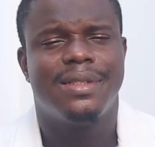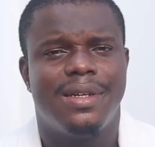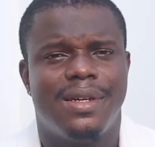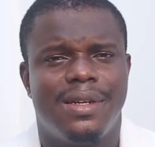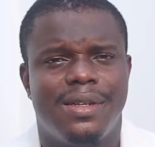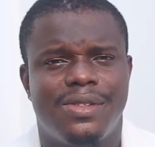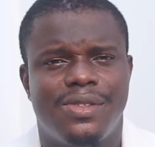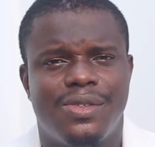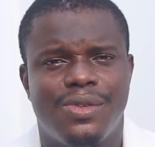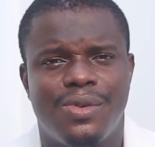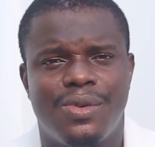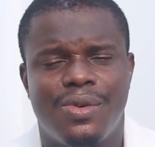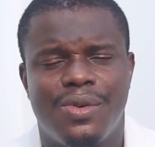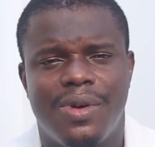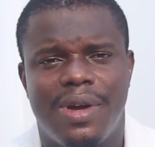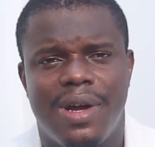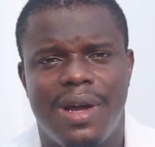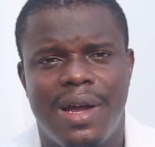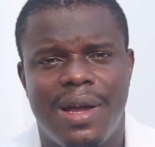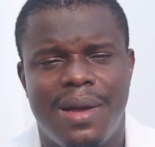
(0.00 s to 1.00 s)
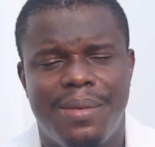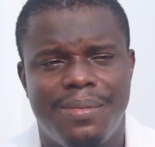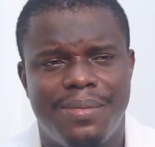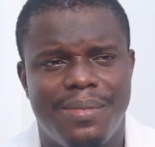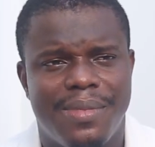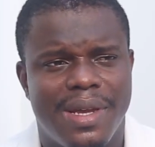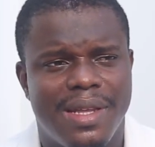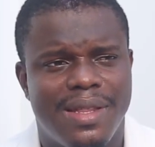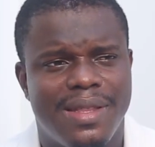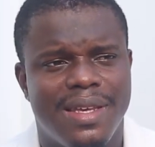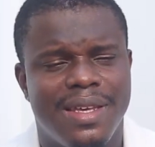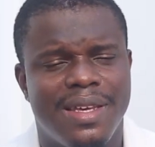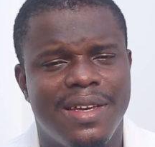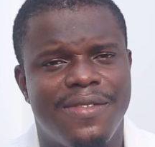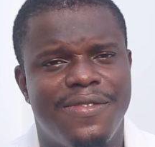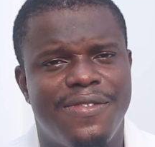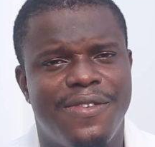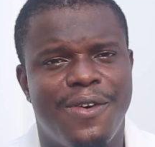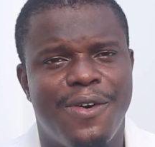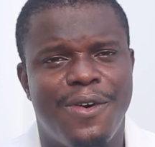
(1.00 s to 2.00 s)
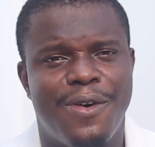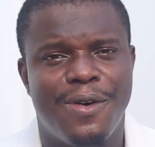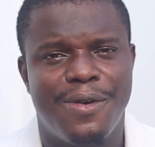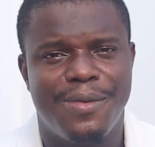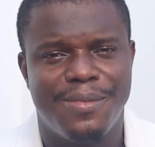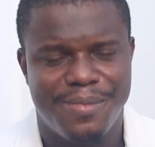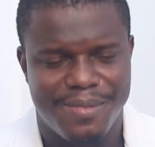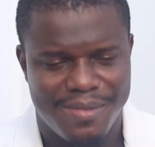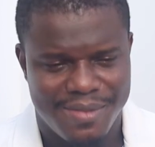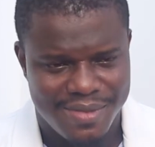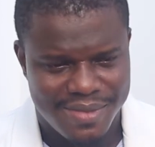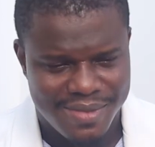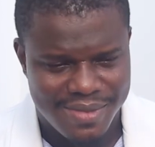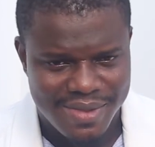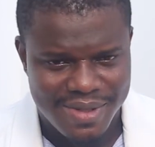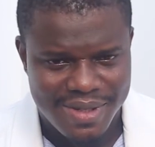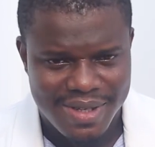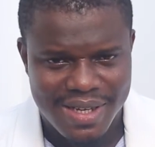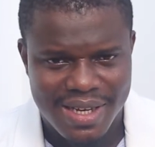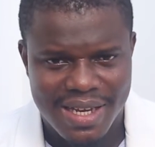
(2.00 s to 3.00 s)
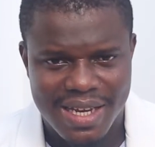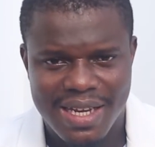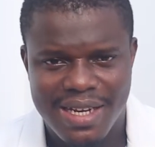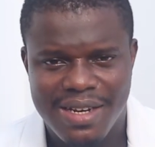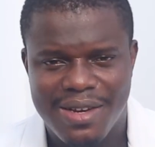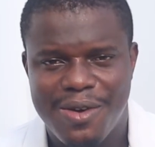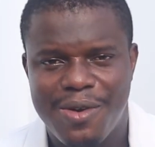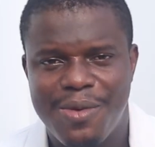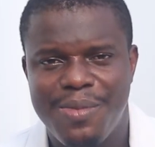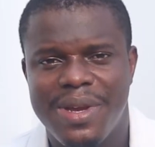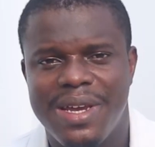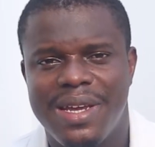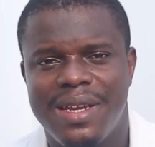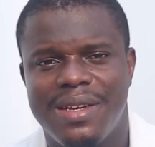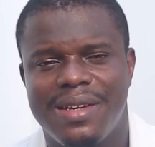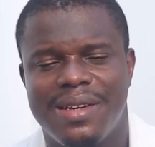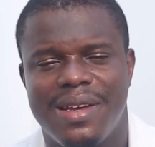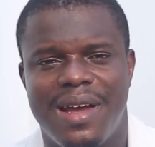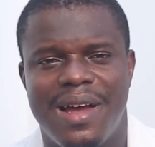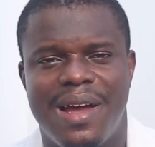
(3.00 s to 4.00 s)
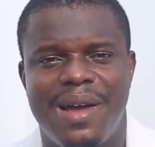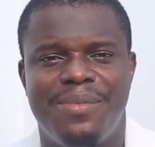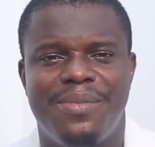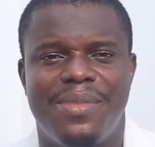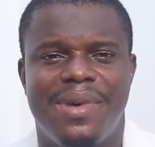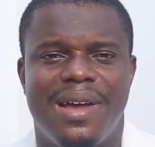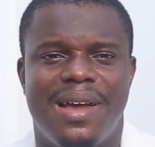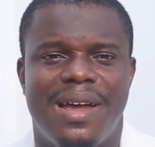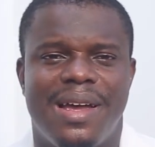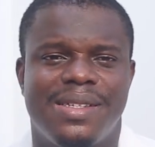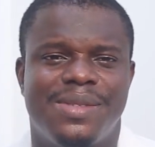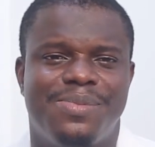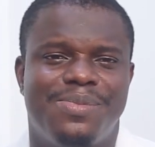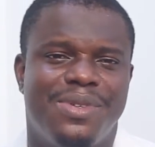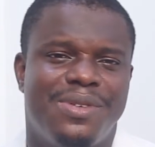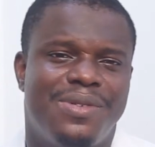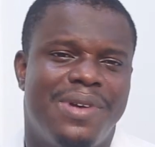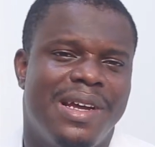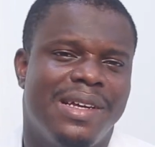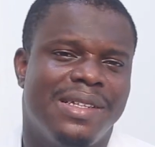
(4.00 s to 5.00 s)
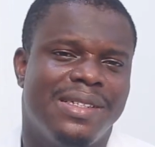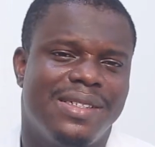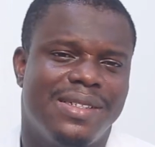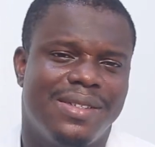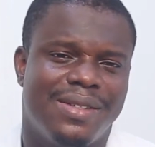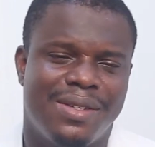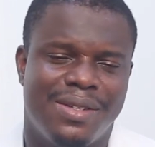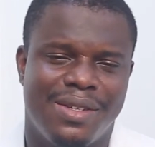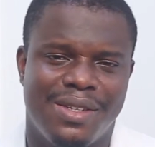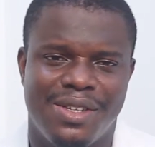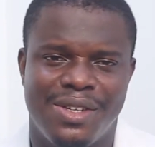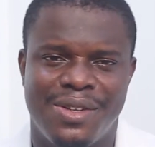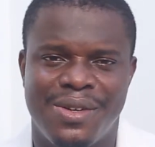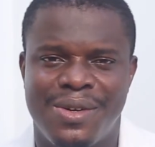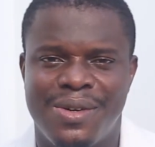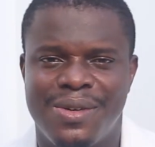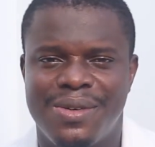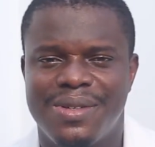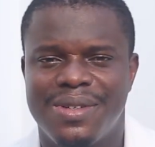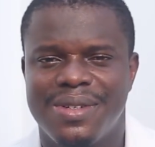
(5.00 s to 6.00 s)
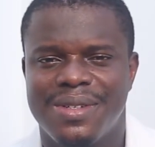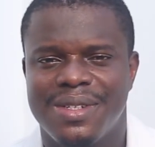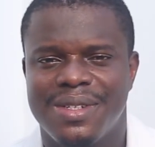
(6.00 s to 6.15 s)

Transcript: Also, I think for incoming aspirants, you know,